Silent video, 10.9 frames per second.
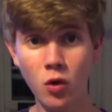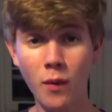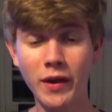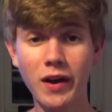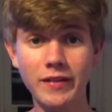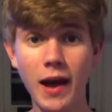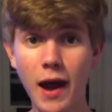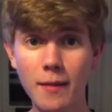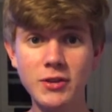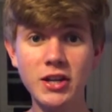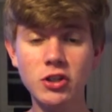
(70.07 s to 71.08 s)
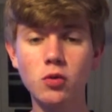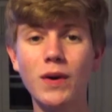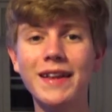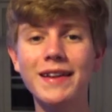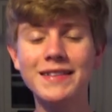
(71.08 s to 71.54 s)
going onto objects
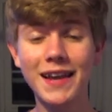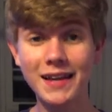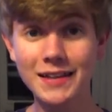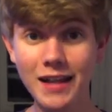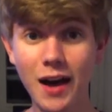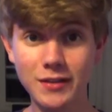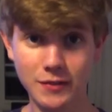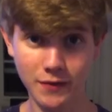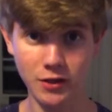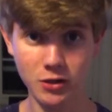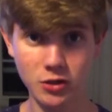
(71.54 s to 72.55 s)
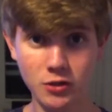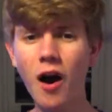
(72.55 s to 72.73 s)
when it is a gloss finish.